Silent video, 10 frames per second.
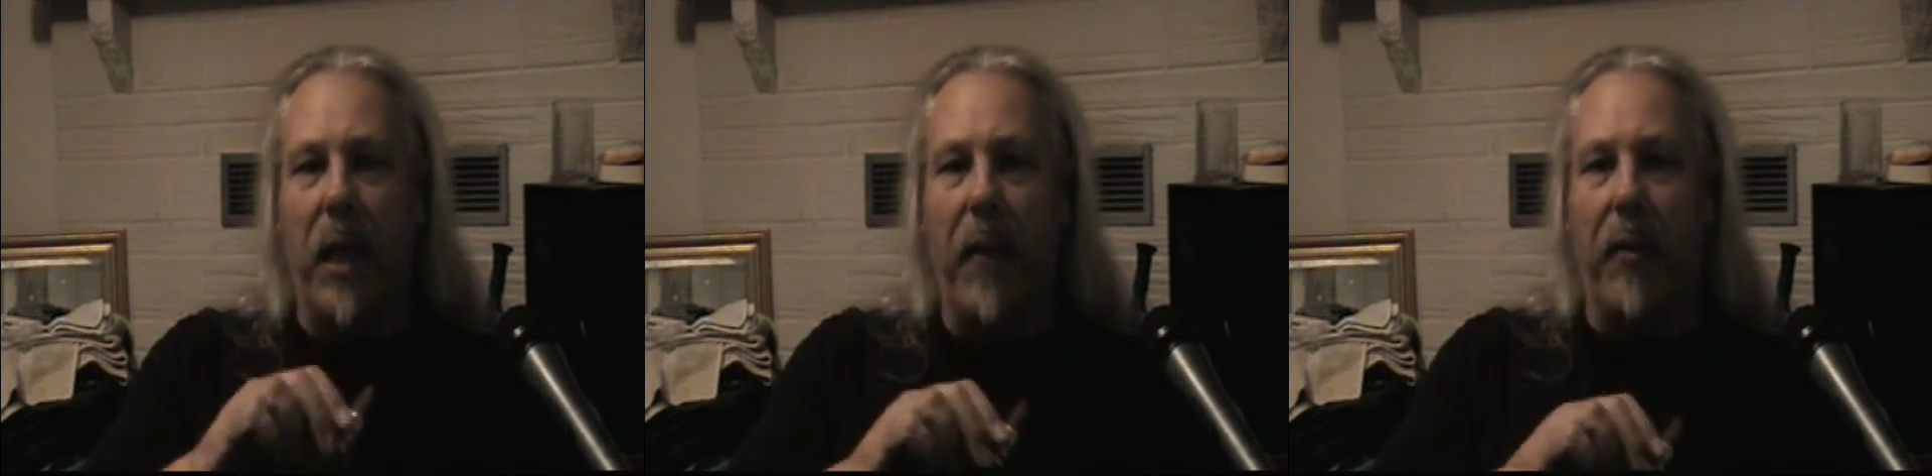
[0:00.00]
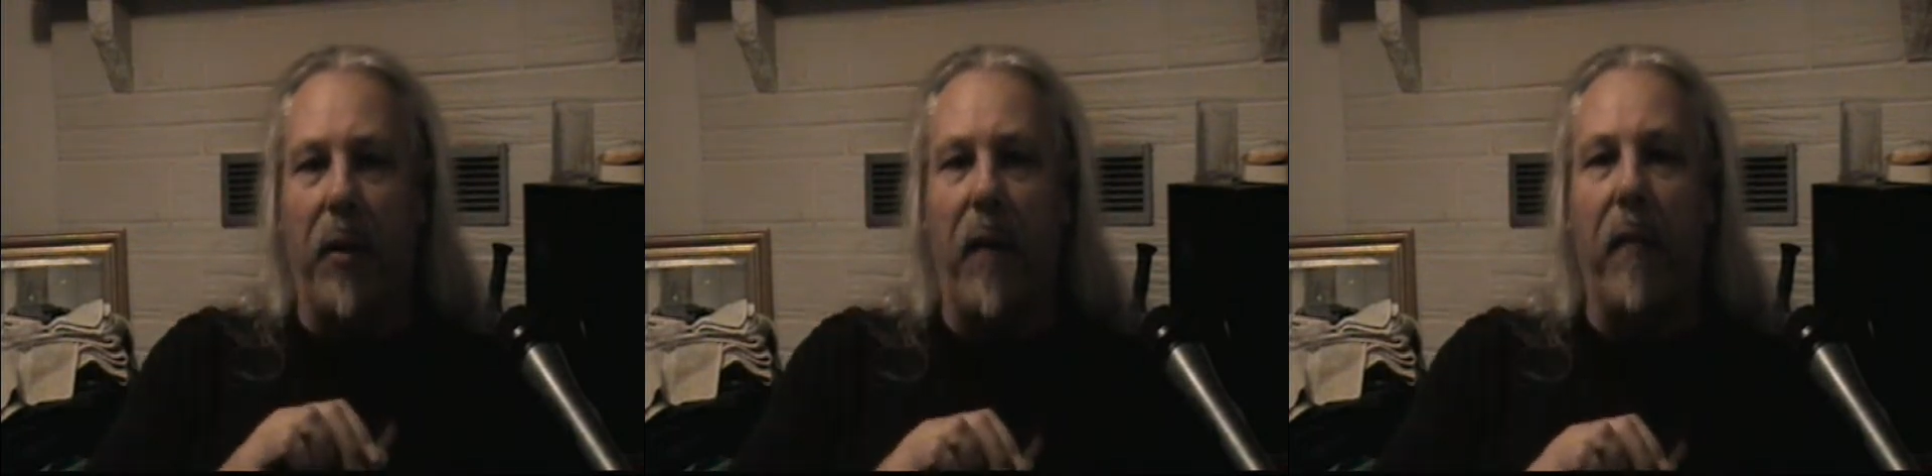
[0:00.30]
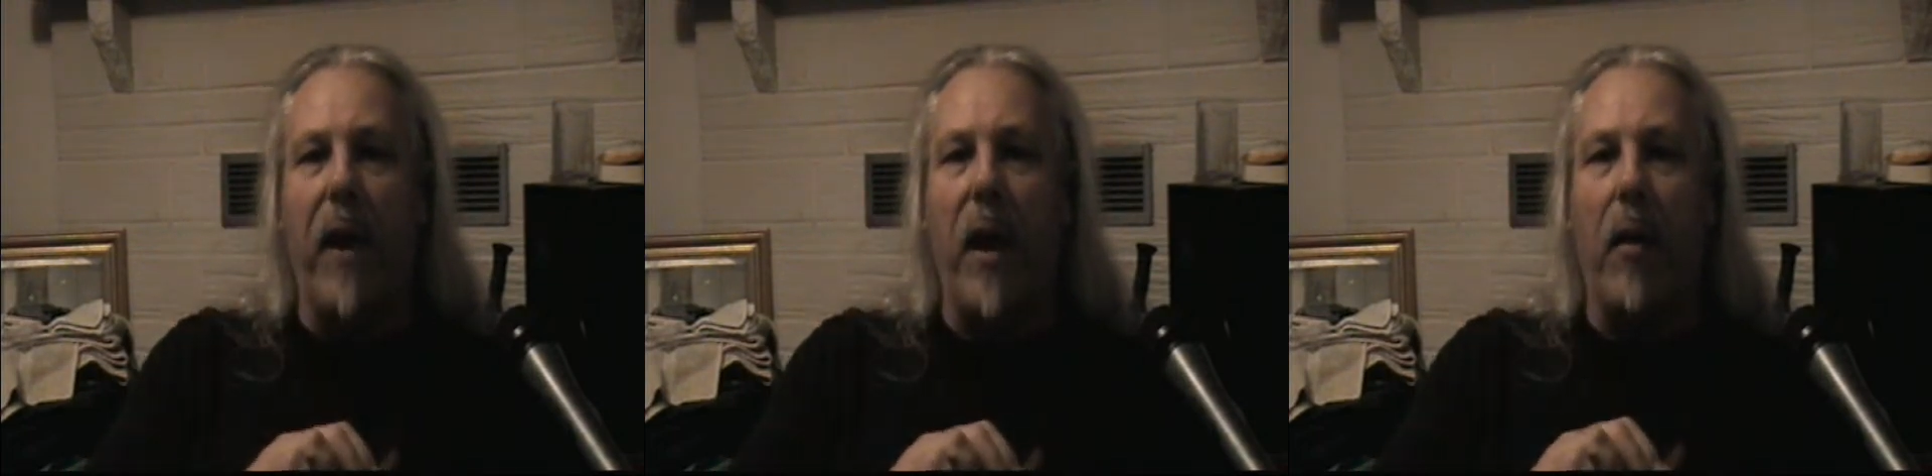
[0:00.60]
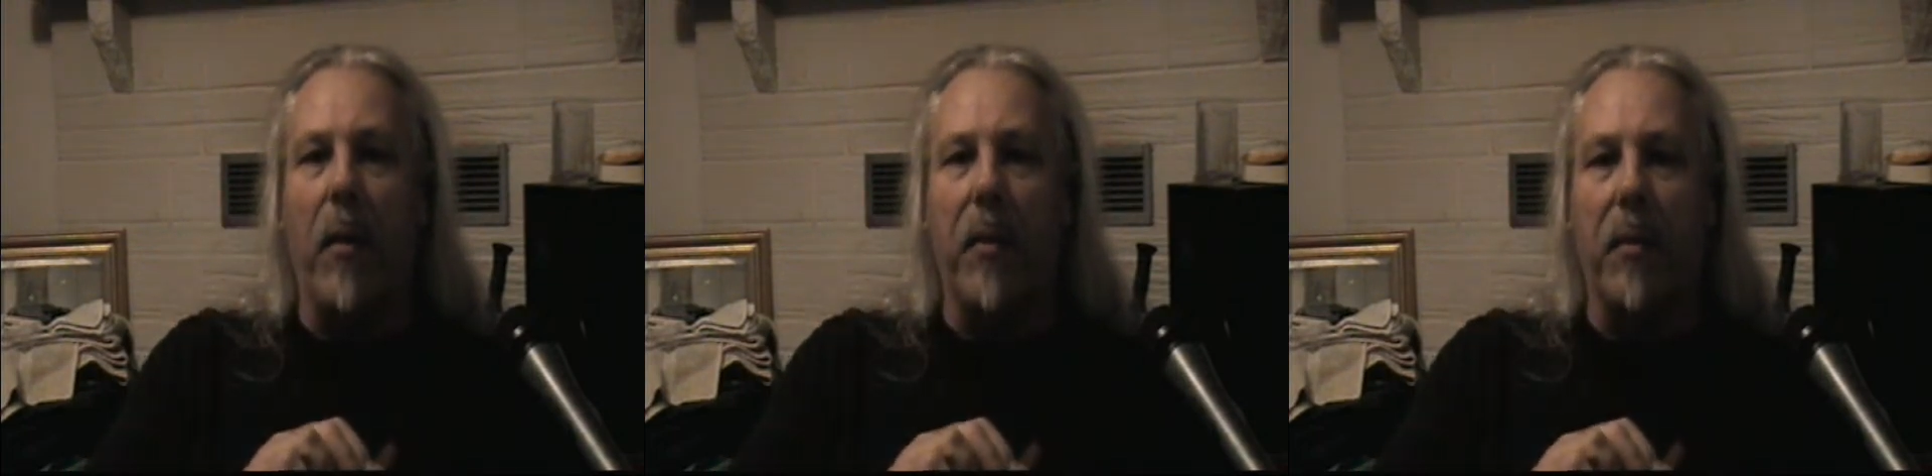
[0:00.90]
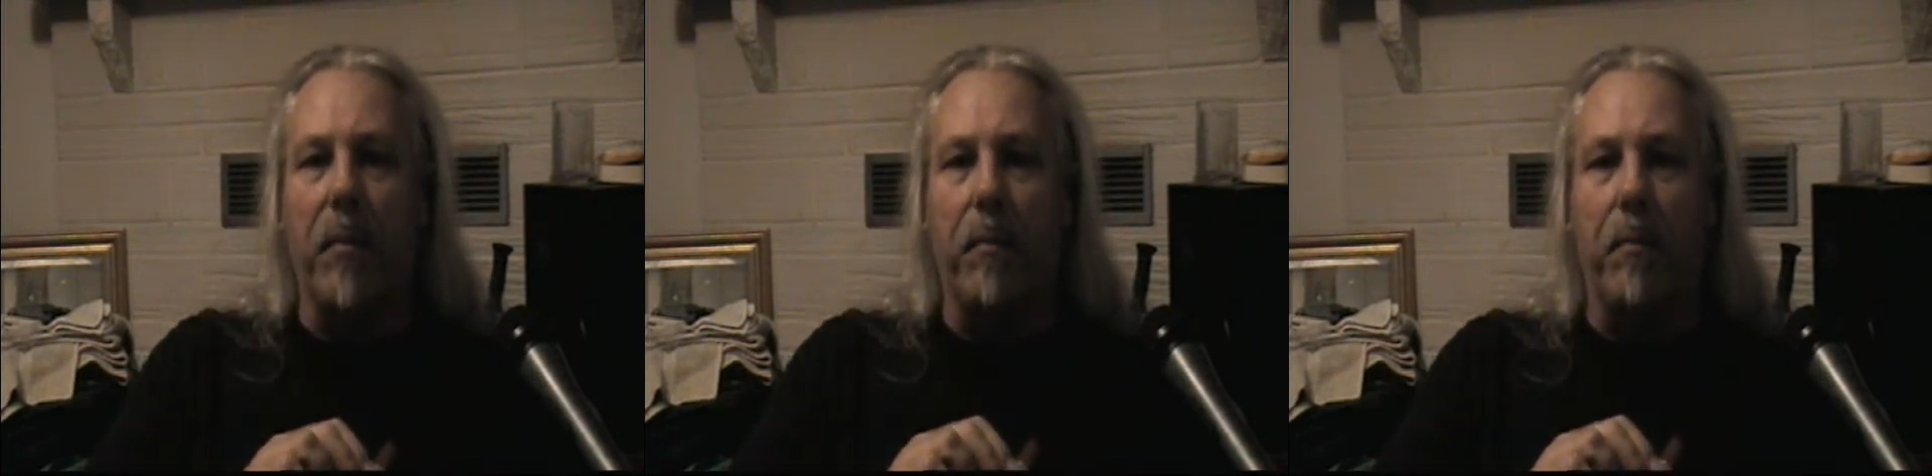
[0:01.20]
after I fire up
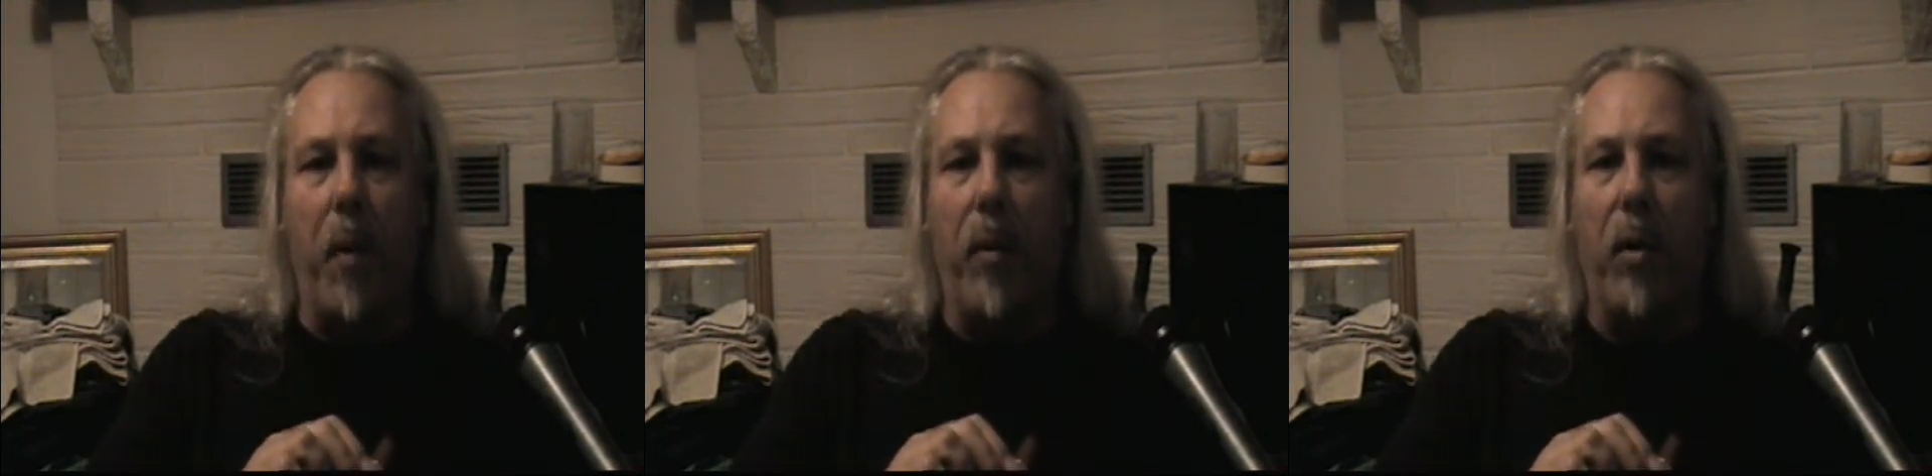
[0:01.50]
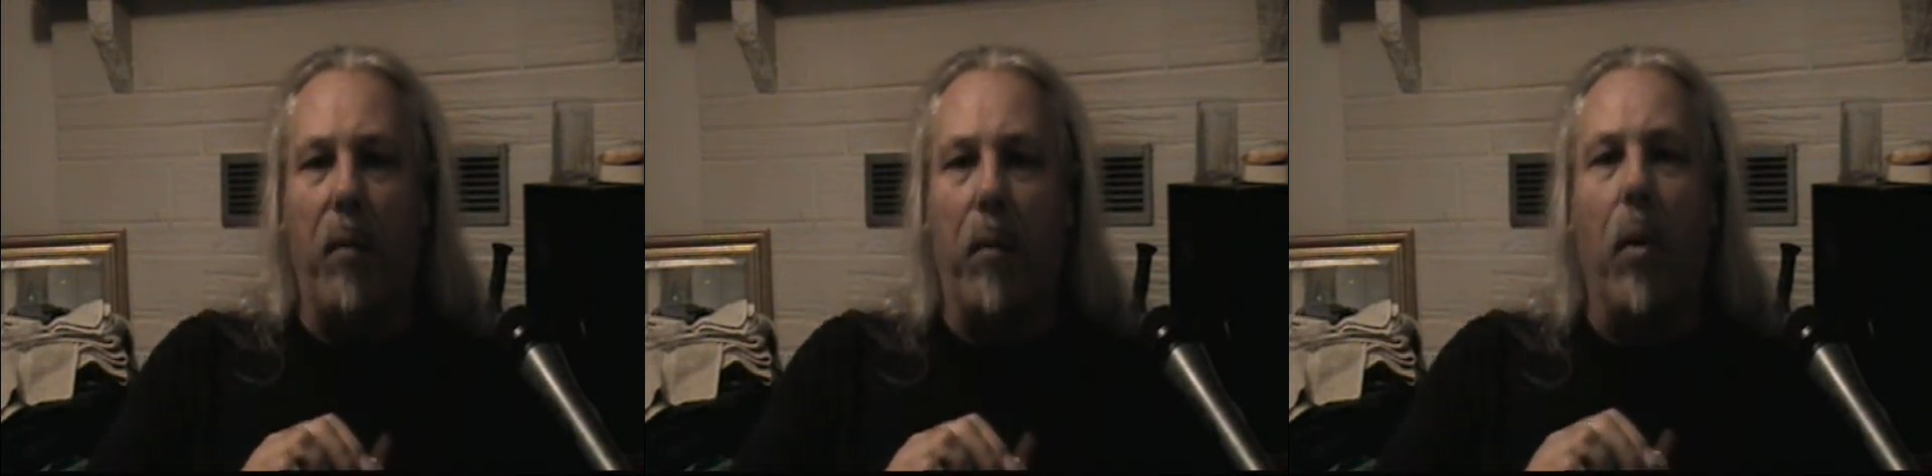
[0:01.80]
some barbecued